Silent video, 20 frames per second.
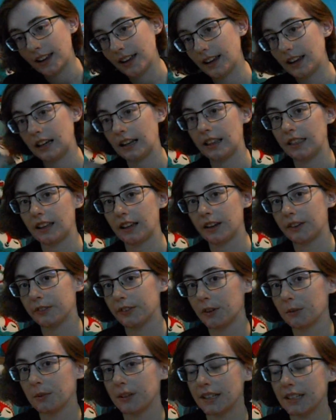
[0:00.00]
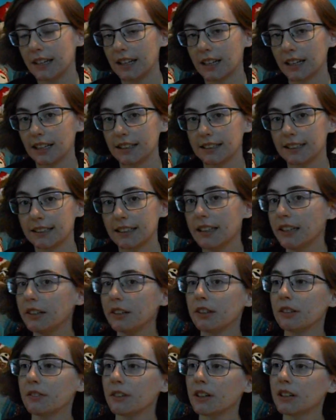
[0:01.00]
anything from the DIC
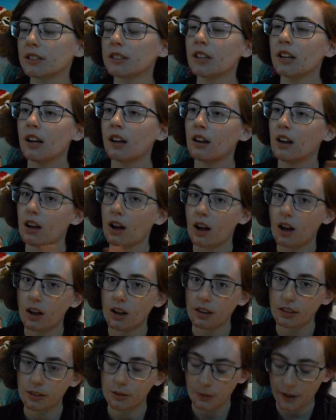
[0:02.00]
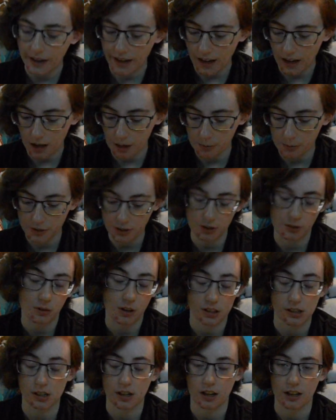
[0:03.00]
universe all the way up to
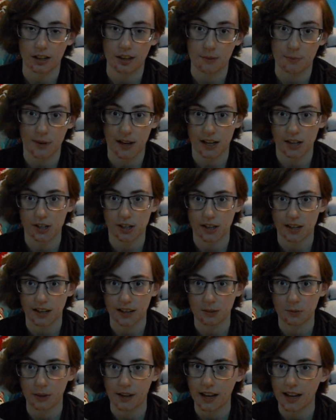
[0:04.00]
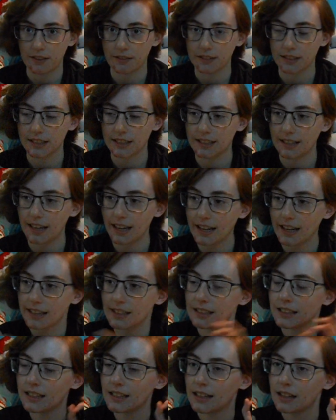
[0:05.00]
Unlock the Magic as we have it today.